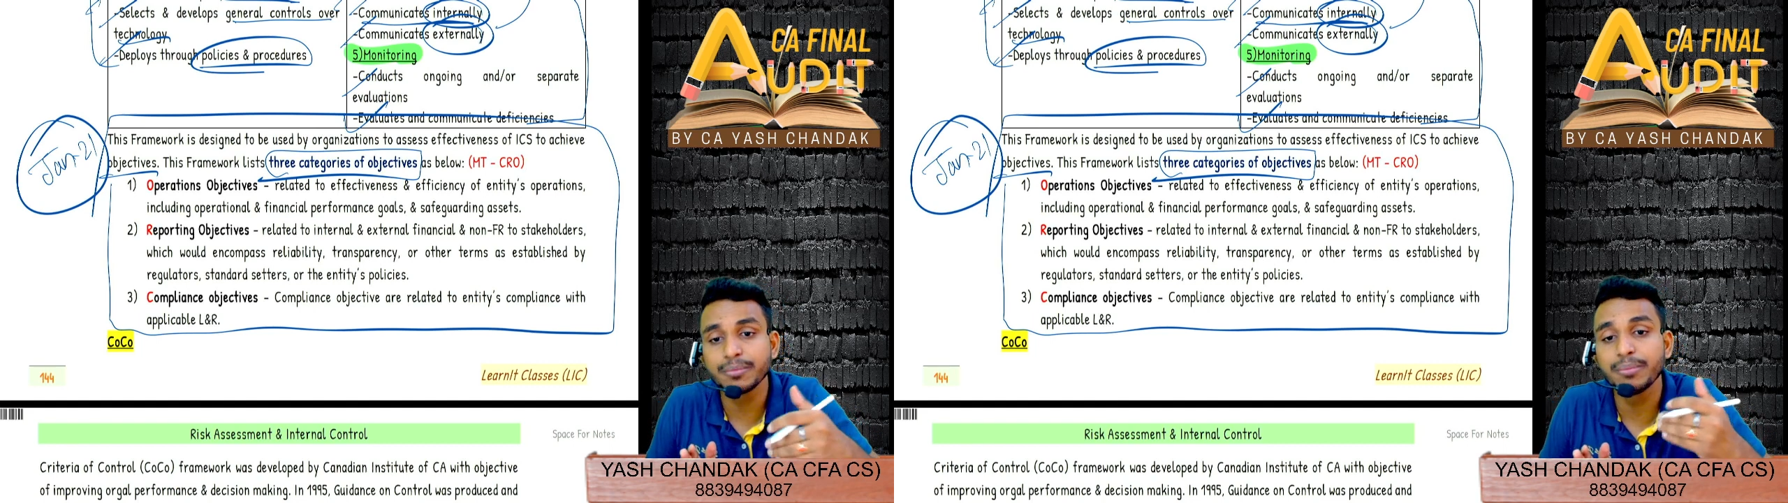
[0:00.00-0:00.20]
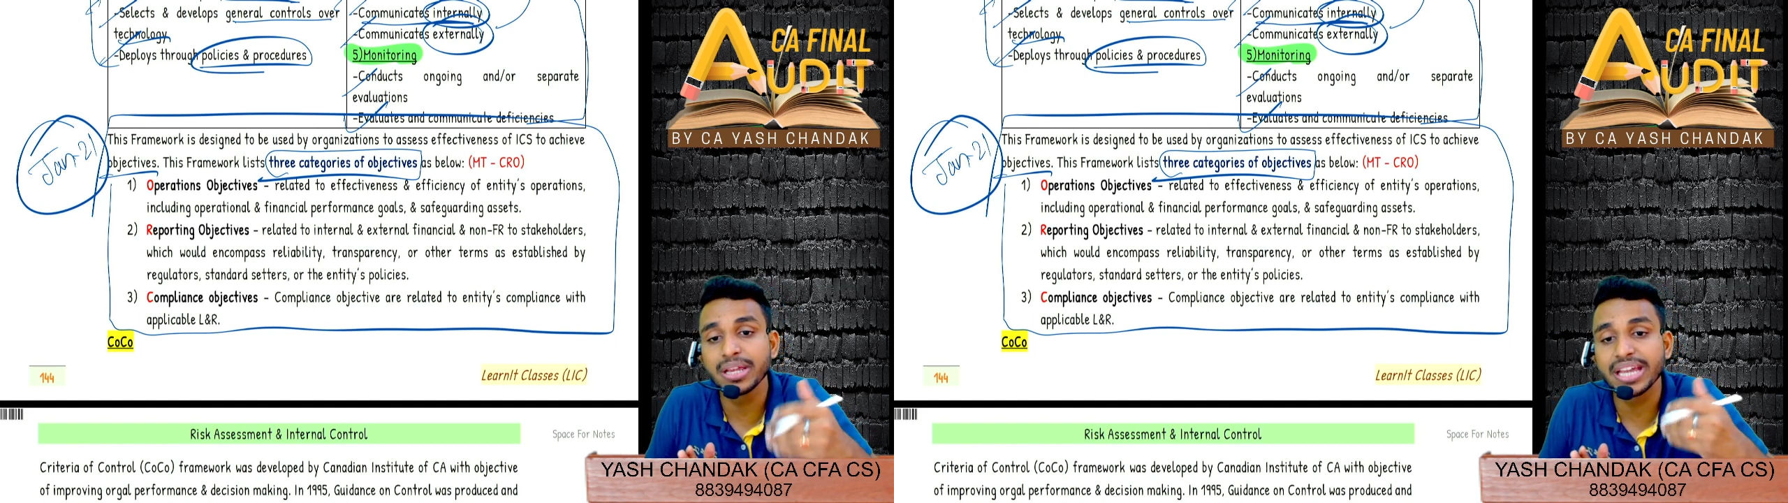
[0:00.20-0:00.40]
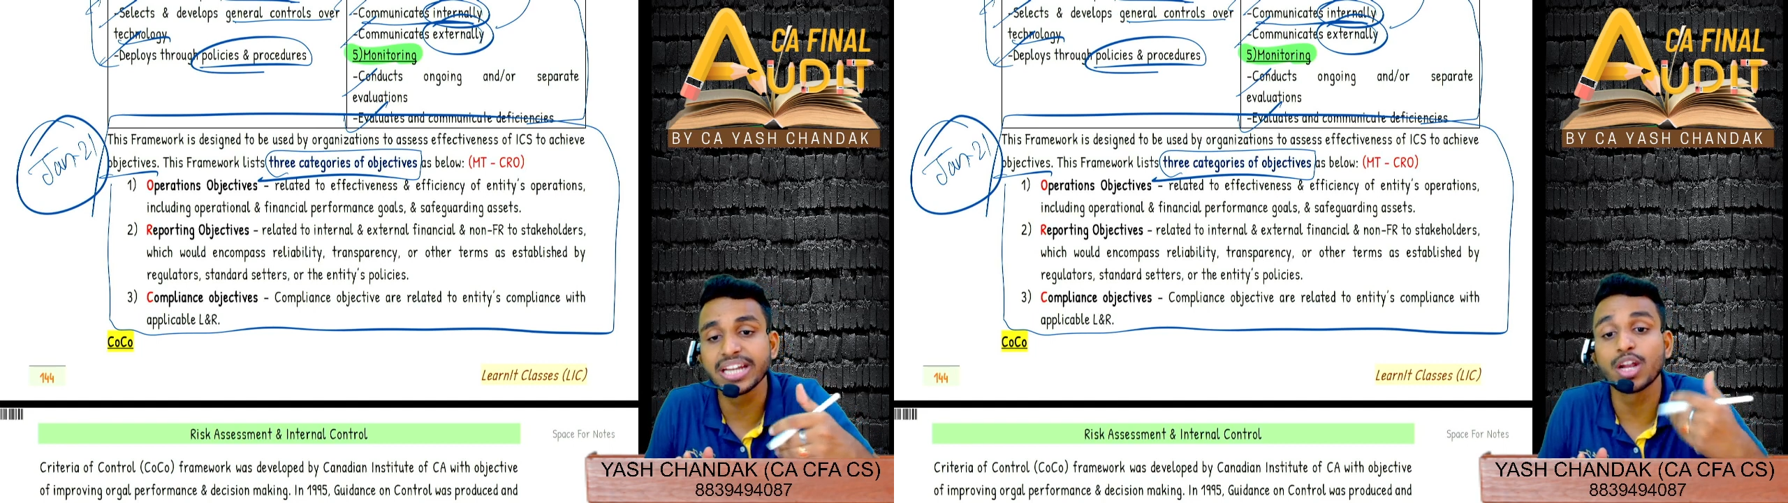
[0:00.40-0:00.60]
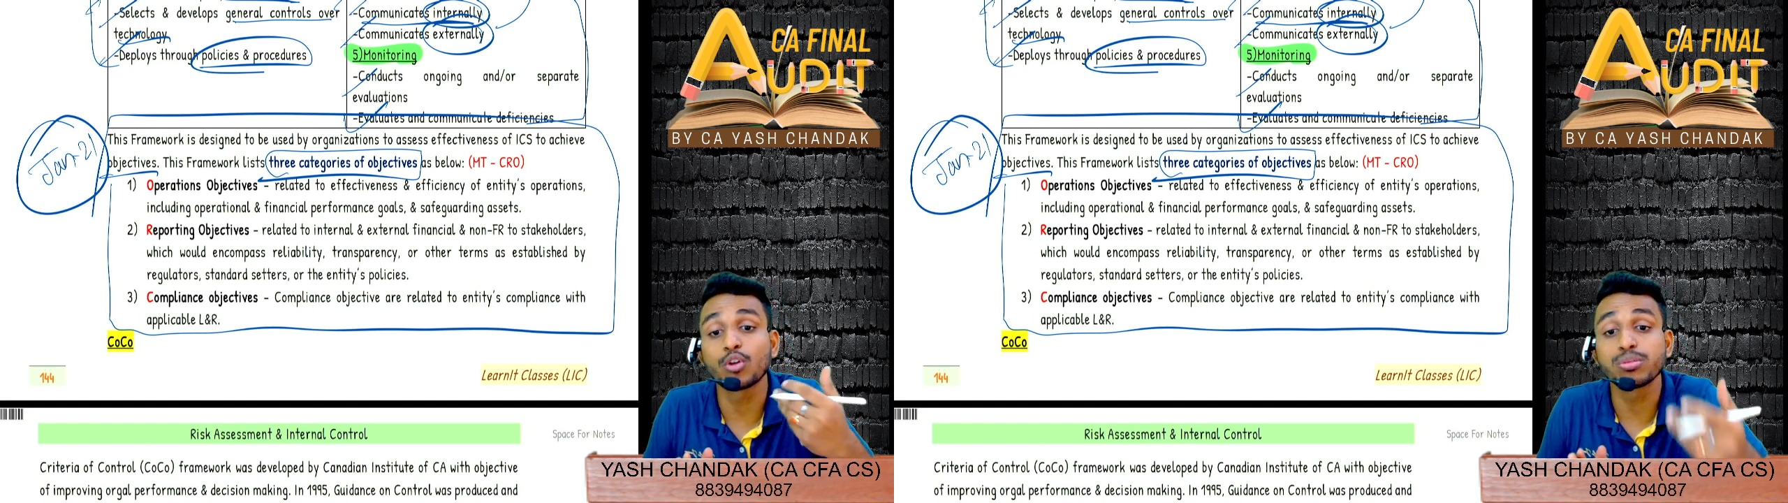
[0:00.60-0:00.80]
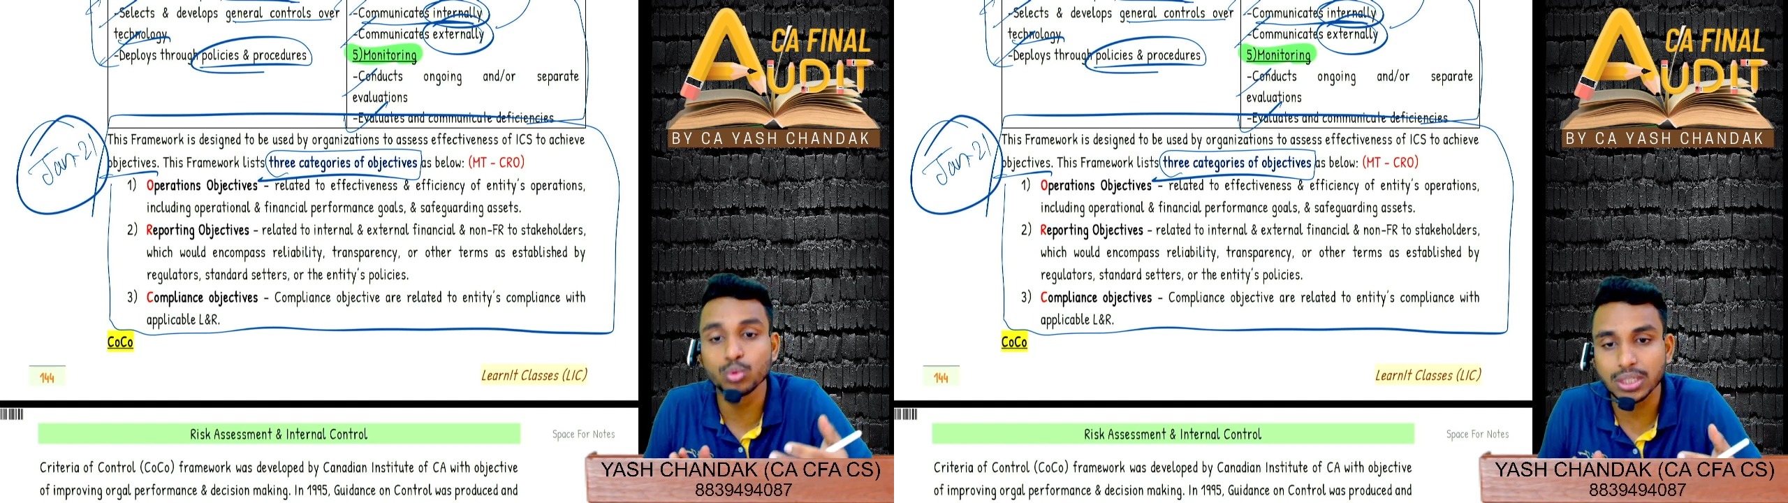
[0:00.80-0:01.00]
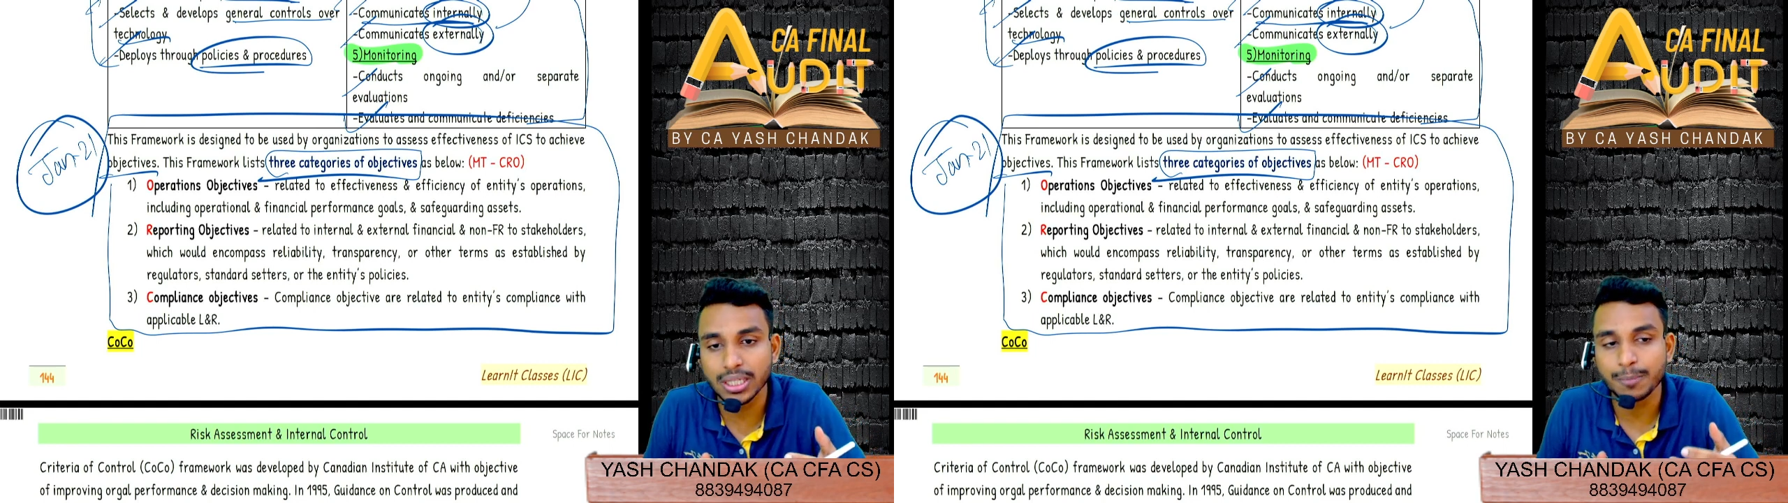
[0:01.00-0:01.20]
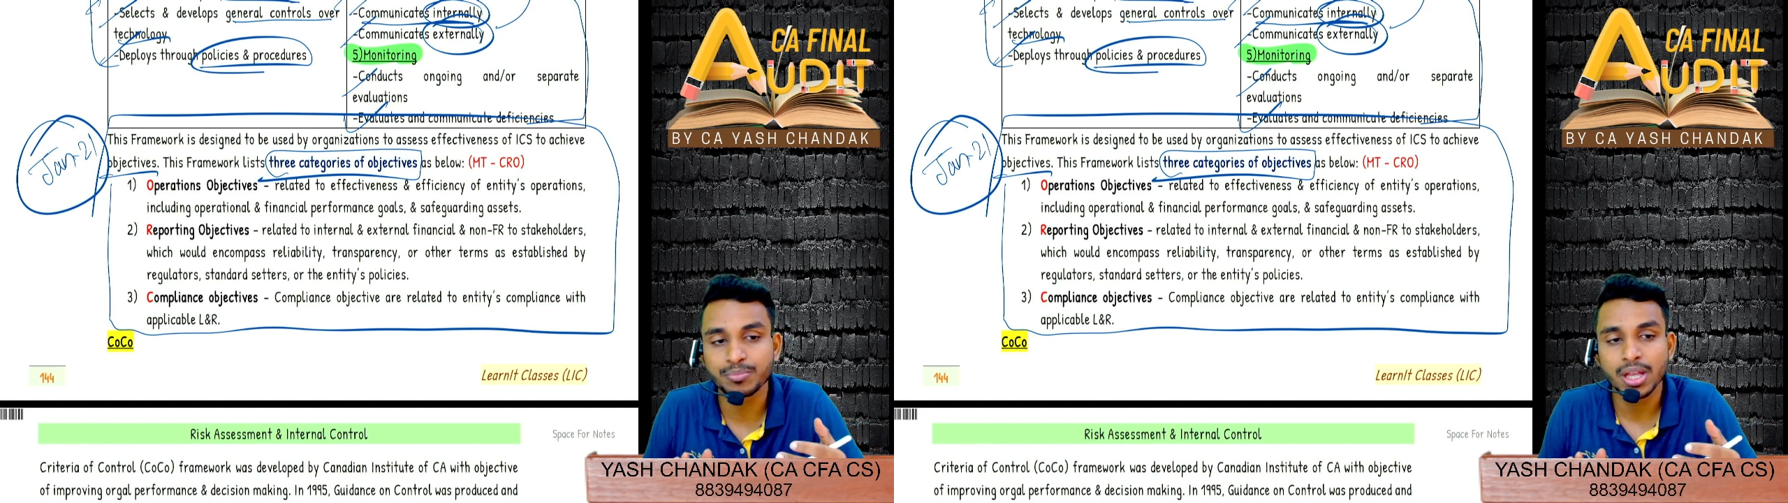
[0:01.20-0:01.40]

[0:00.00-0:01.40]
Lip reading: being carried out smoothly,